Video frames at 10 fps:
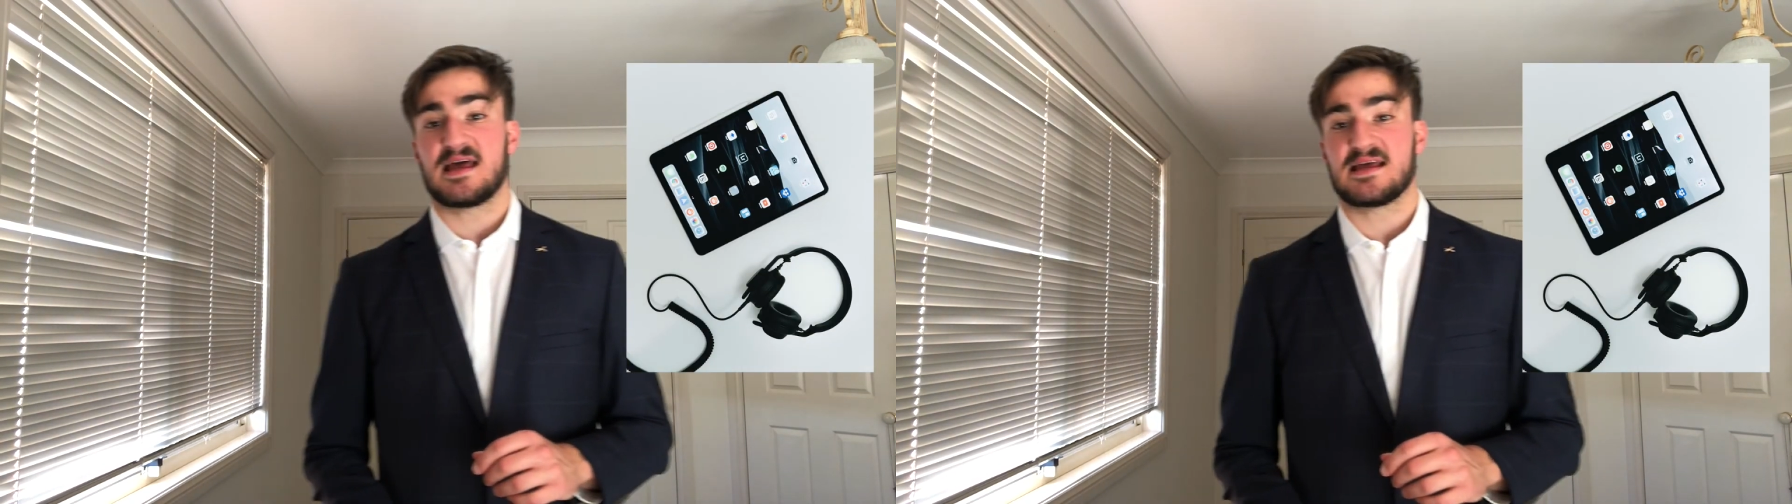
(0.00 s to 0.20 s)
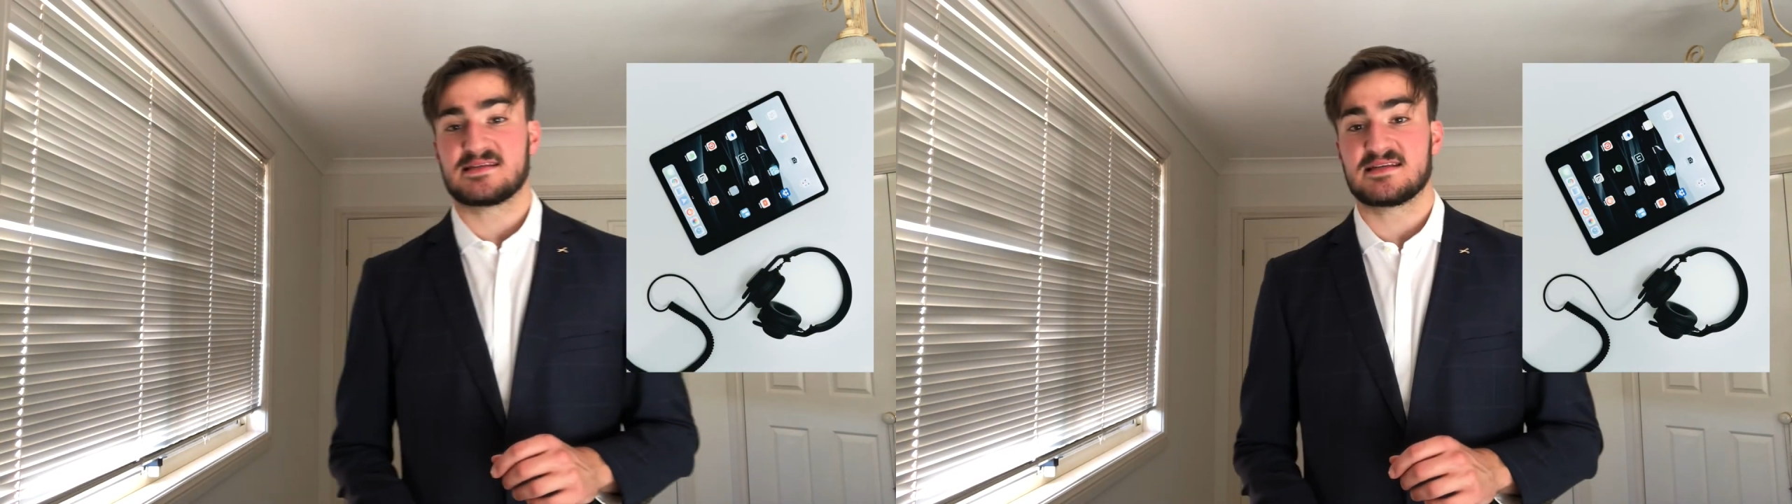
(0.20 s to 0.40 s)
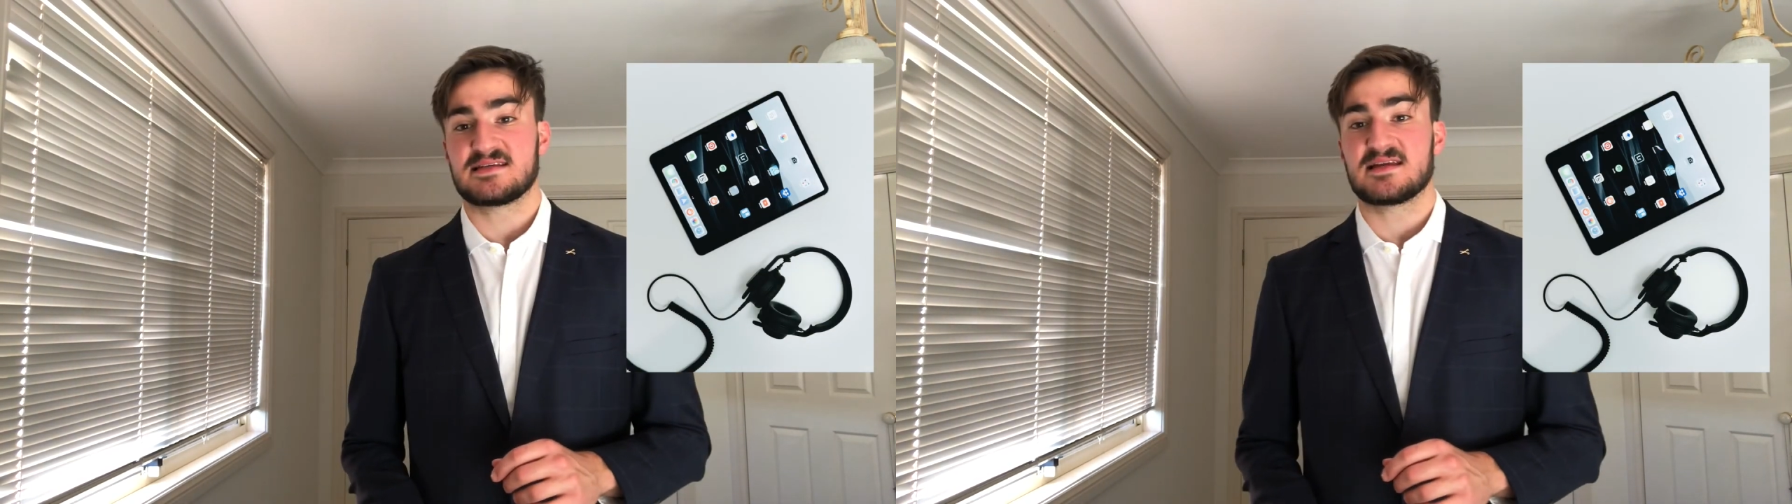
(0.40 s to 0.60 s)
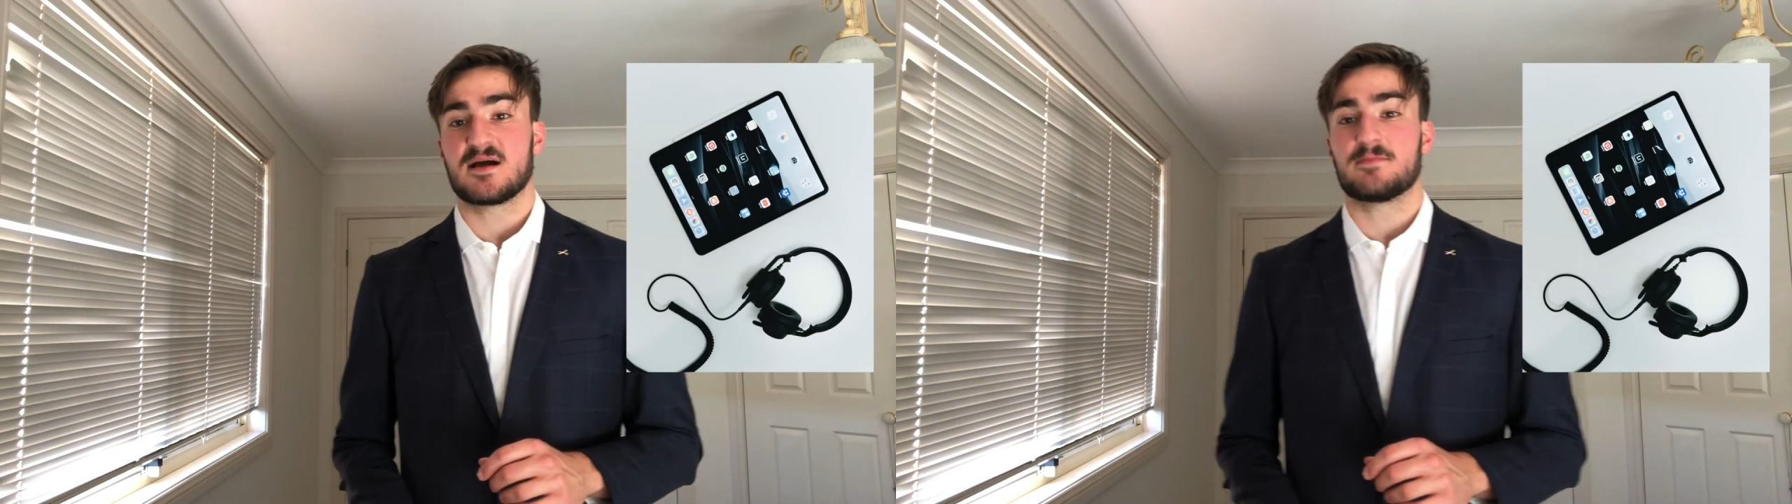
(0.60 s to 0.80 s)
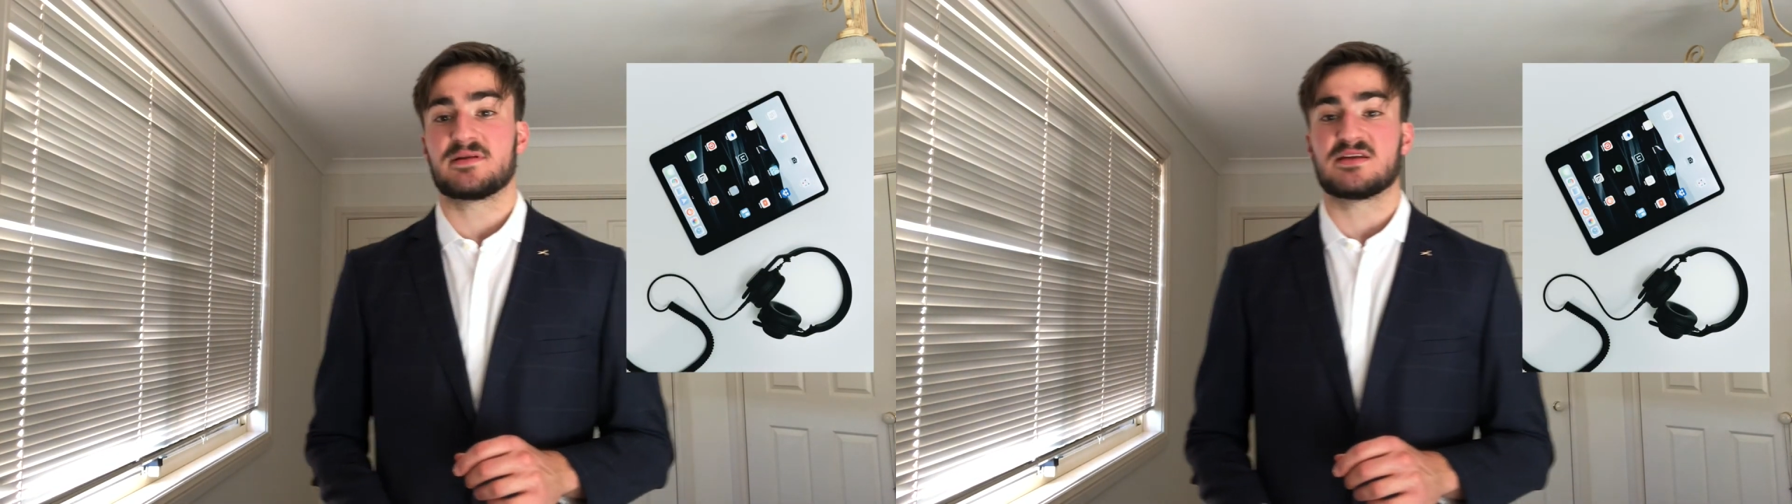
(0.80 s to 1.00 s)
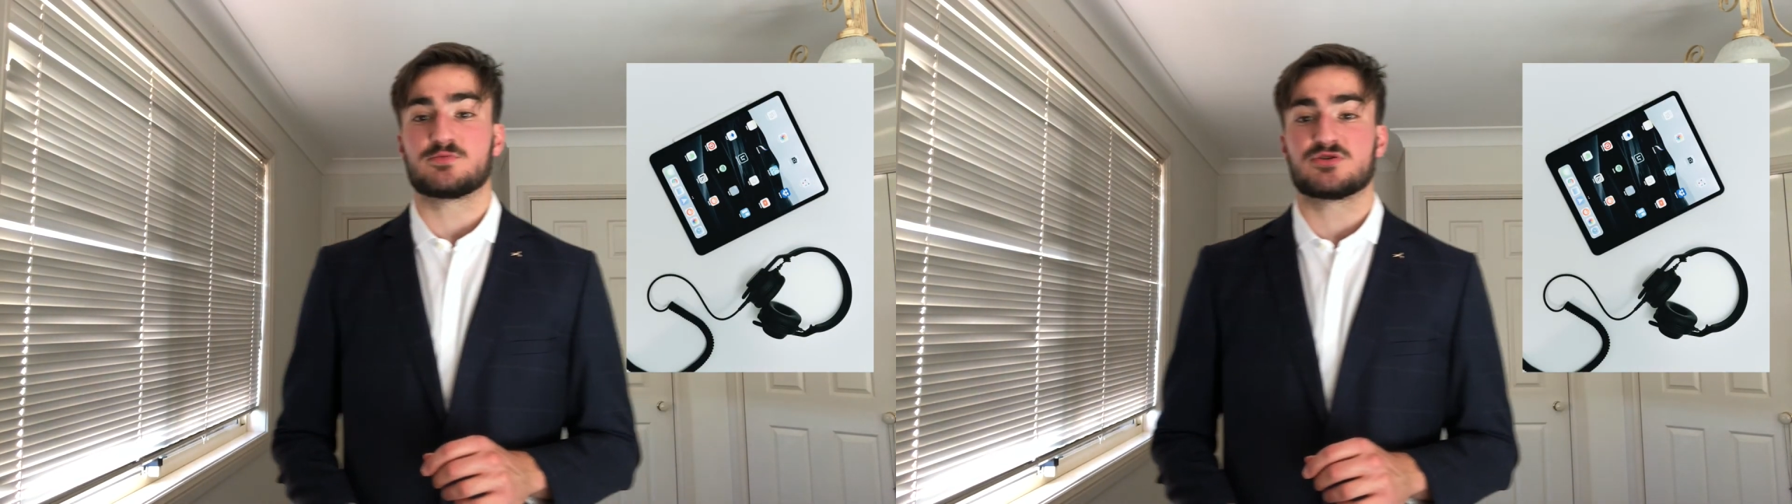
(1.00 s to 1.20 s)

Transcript: assisting companies with